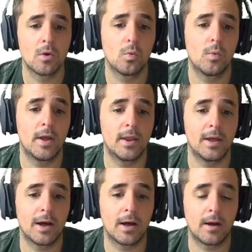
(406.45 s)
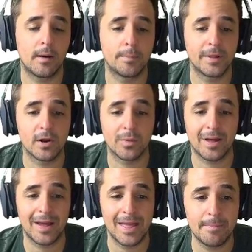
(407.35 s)
when uh, a player with
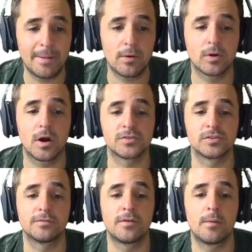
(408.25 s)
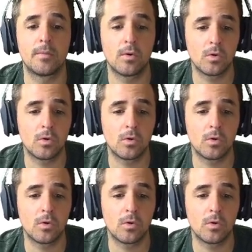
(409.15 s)
high hit power causes a fumble,